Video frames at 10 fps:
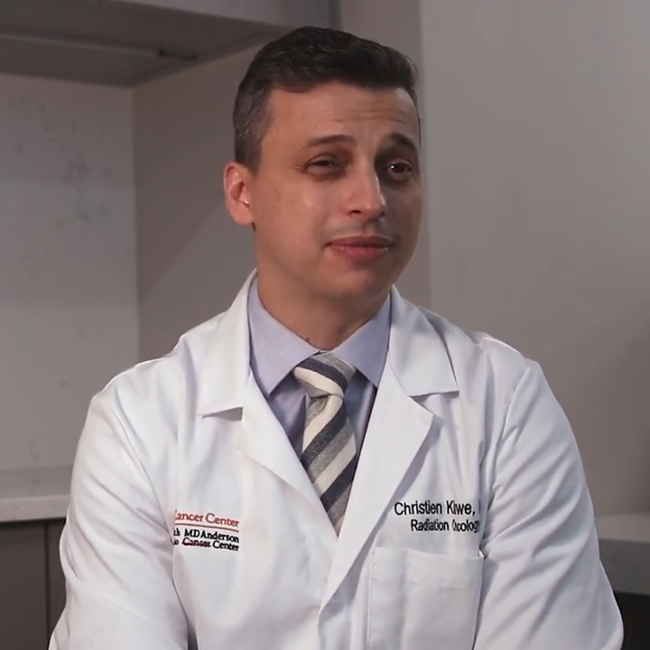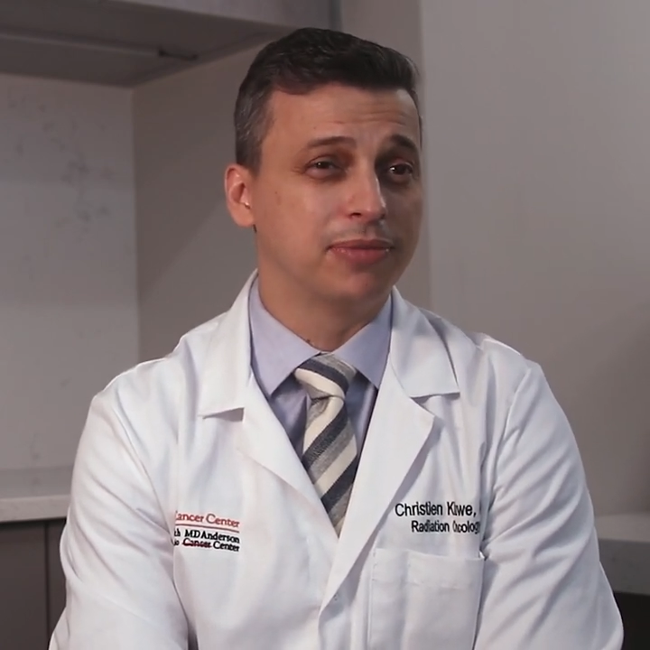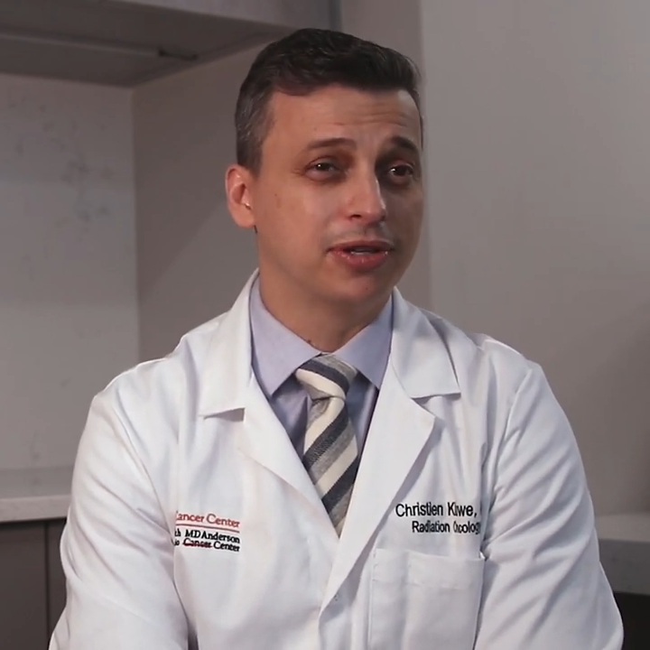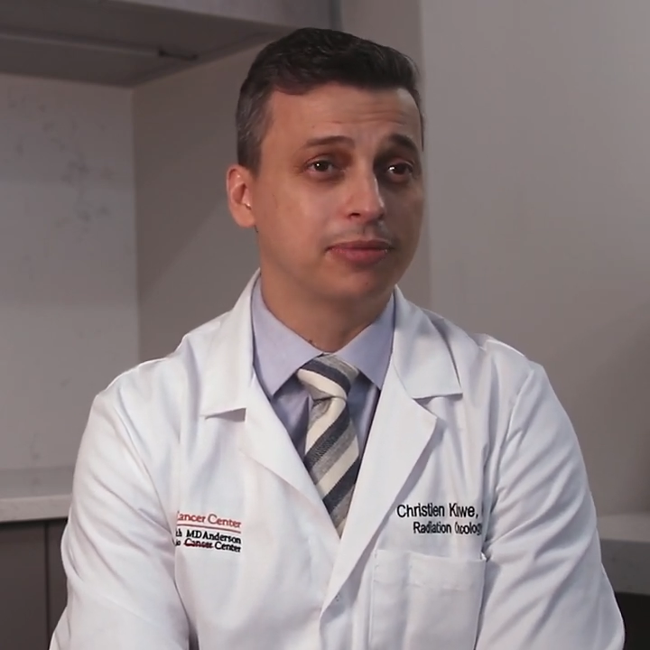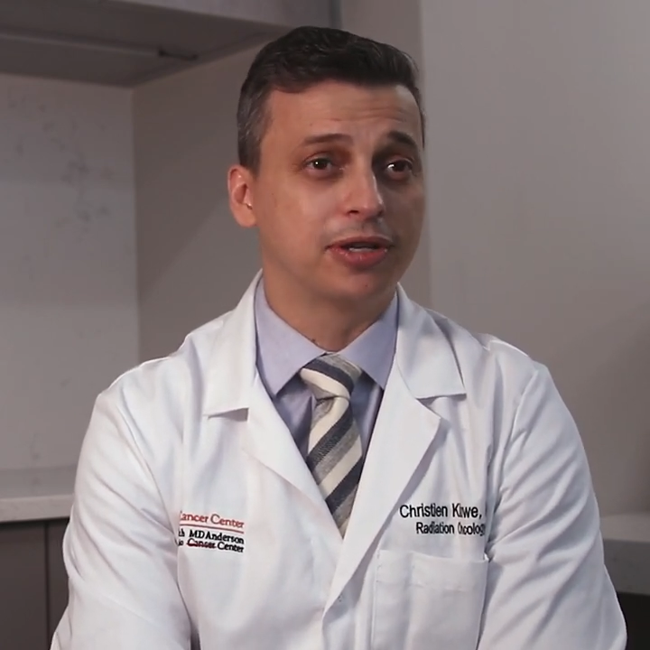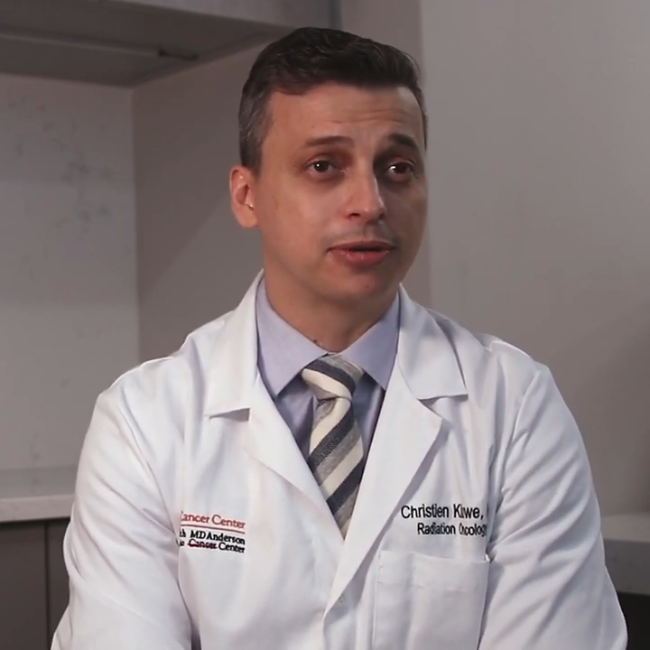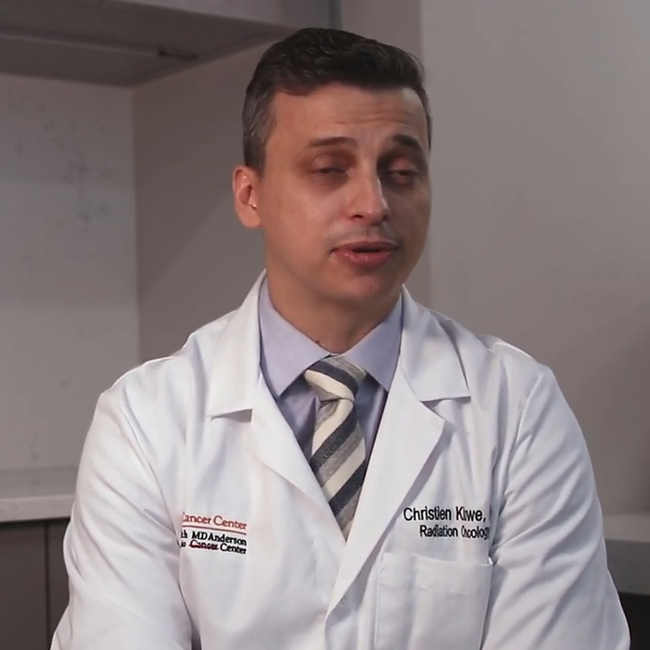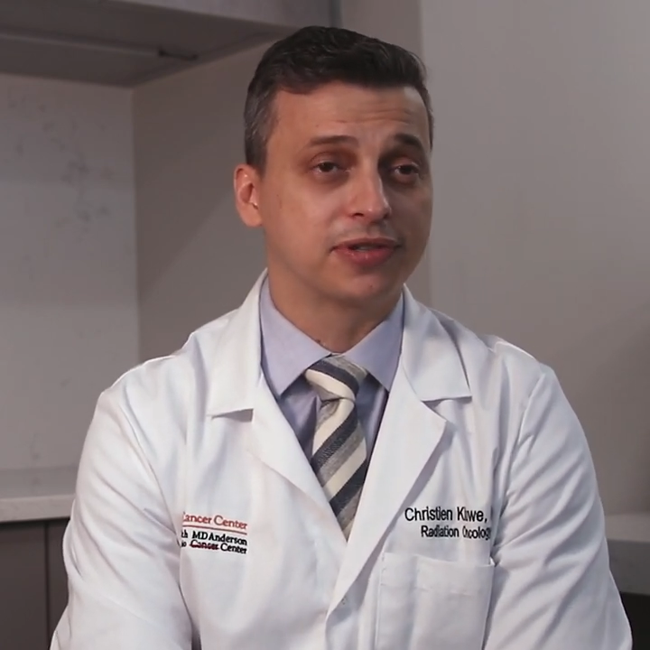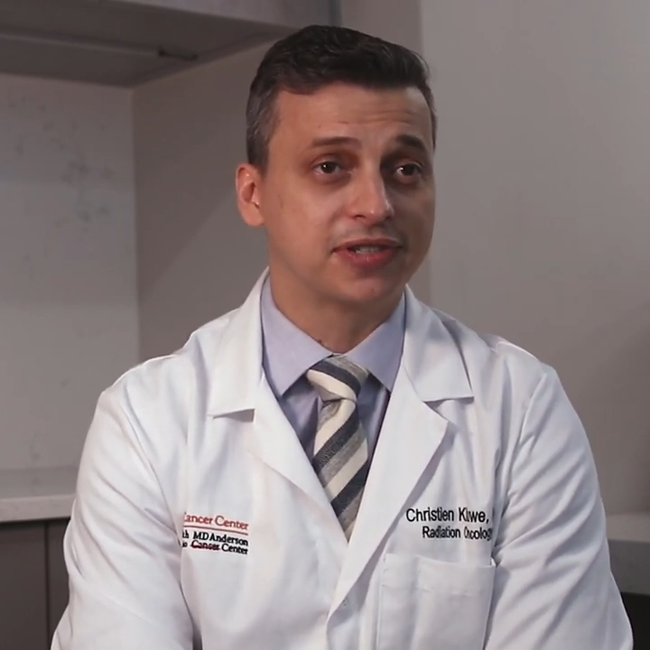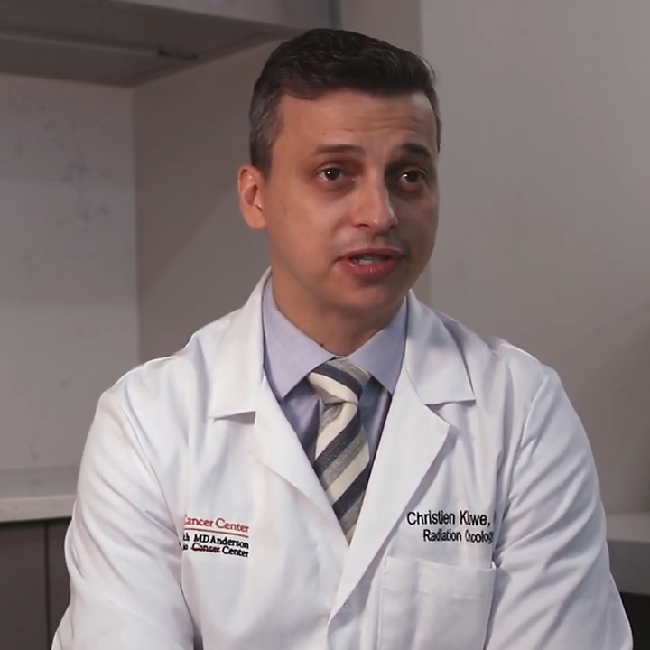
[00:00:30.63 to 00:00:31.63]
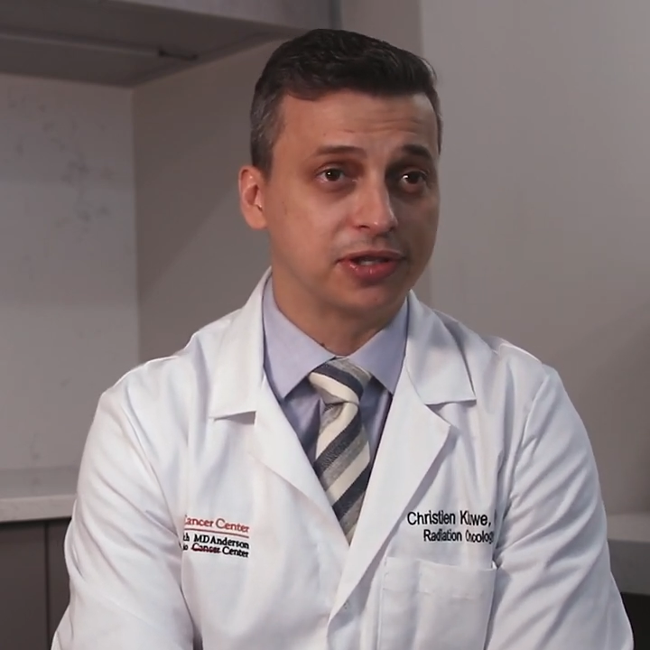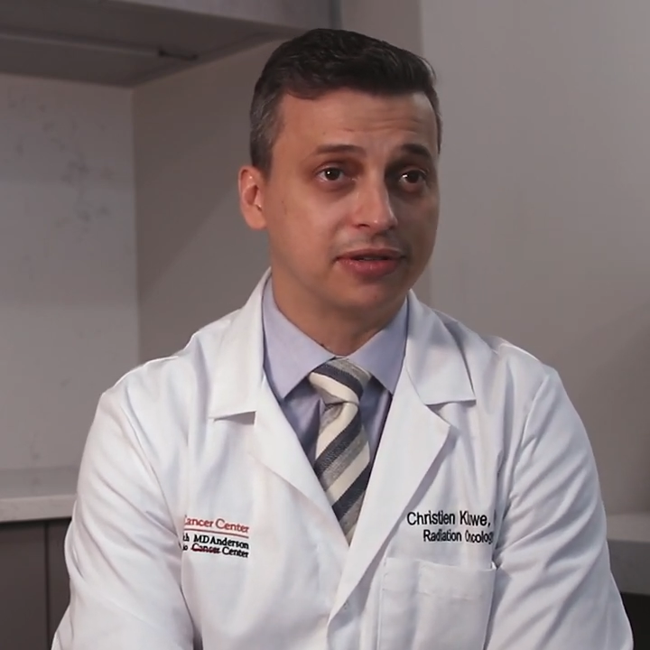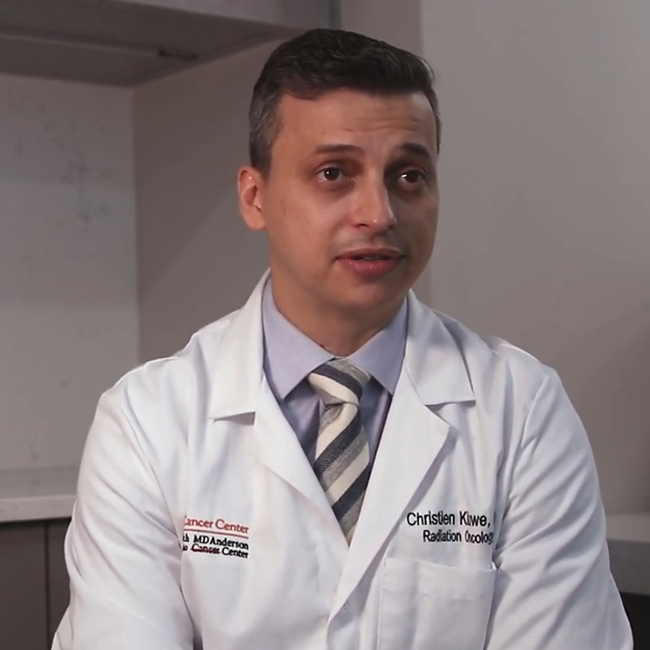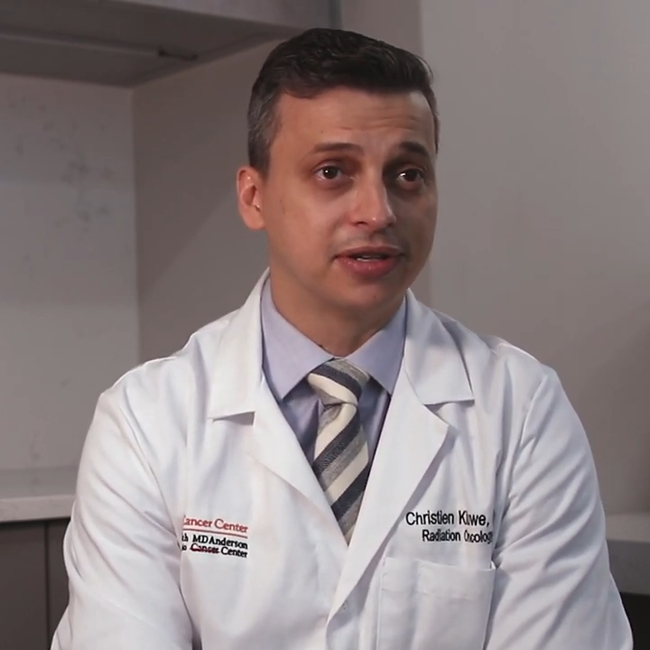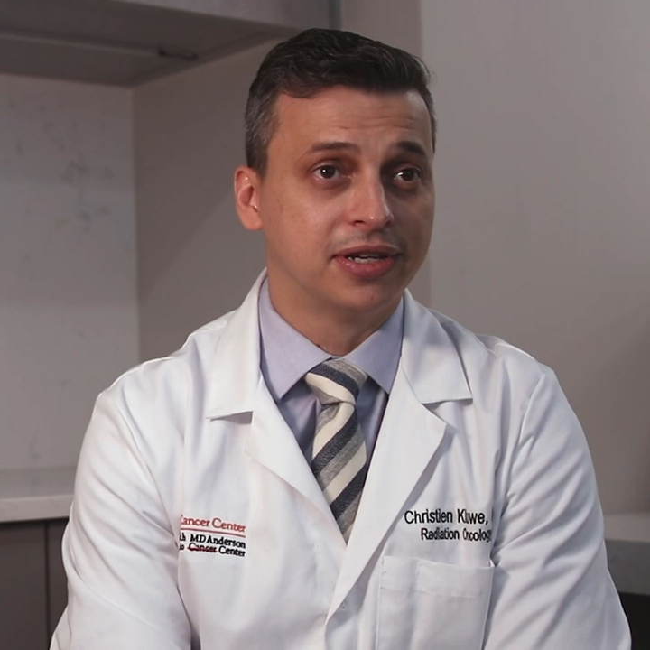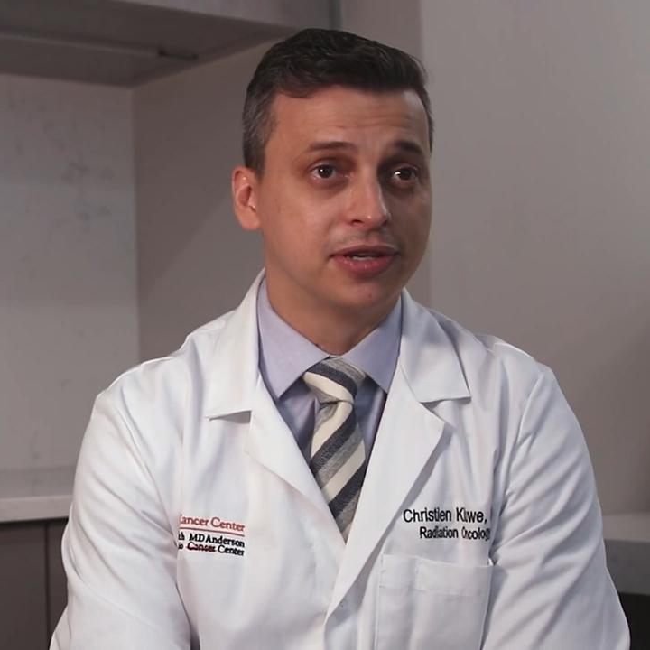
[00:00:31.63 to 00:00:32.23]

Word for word: millimeter precision.